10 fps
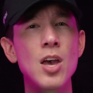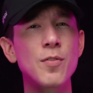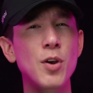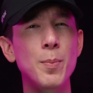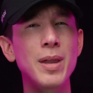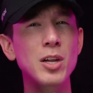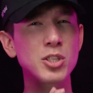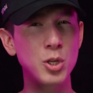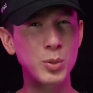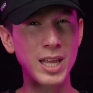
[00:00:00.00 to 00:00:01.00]
For a mere
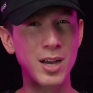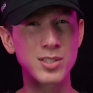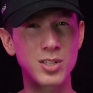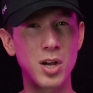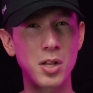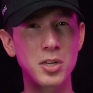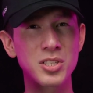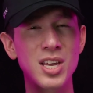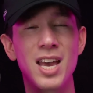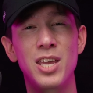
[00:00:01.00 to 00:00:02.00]

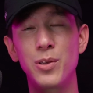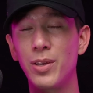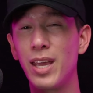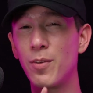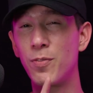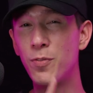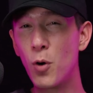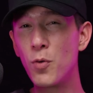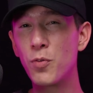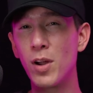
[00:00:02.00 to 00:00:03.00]
$2,000, you can get a
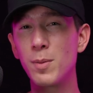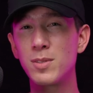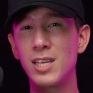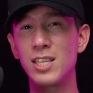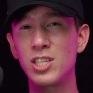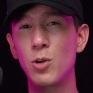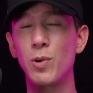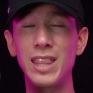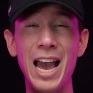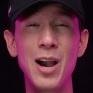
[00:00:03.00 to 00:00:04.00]
full frame sensor with